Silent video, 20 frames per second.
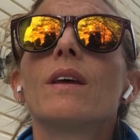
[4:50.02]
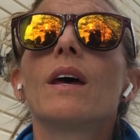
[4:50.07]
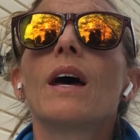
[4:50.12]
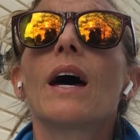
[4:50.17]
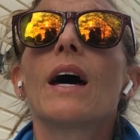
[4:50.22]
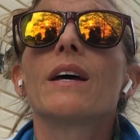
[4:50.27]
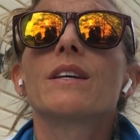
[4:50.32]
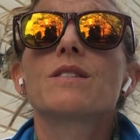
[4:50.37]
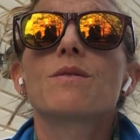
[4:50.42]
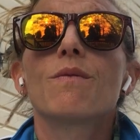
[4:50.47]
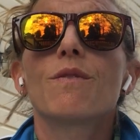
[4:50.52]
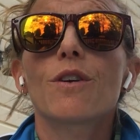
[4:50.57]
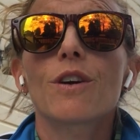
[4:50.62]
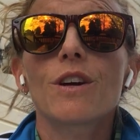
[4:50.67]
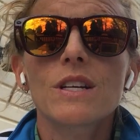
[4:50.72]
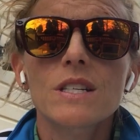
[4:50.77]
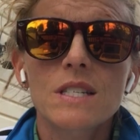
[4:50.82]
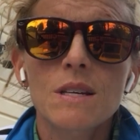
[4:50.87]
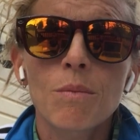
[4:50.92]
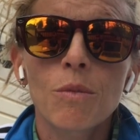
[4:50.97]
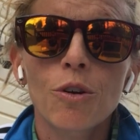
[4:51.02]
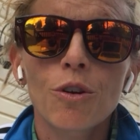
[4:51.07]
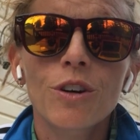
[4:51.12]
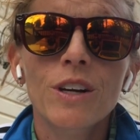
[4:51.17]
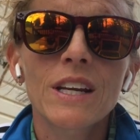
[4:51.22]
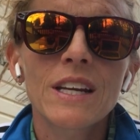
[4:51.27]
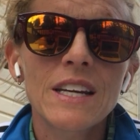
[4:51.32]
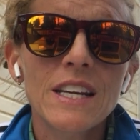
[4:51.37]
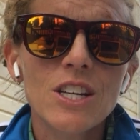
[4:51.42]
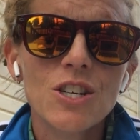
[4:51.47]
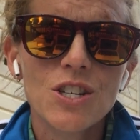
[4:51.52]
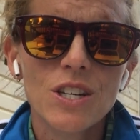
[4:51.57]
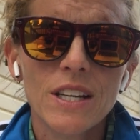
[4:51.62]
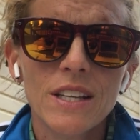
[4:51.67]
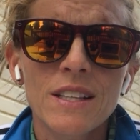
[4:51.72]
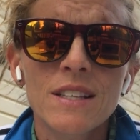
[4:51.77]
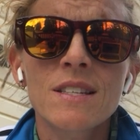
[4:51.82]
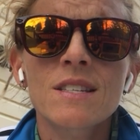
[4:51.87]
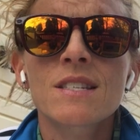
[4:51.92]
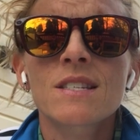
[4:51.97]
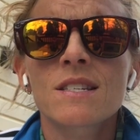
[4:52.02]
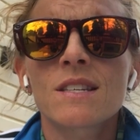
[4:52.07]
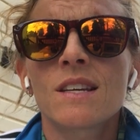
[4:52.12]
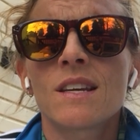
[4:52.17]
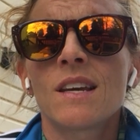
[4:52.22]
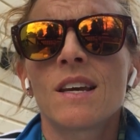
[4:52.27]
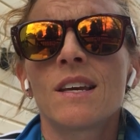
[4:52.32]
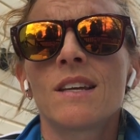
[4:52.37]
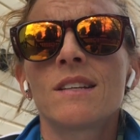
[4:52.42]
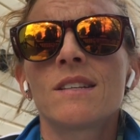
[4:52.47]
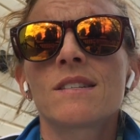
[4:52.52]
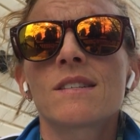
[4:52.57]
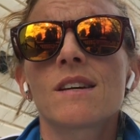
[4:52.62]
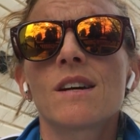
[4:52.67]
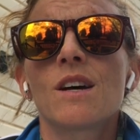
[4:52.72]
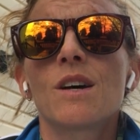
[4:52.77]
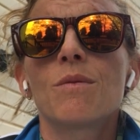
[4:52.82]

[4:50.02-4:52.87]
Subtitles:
has some very similar conditions and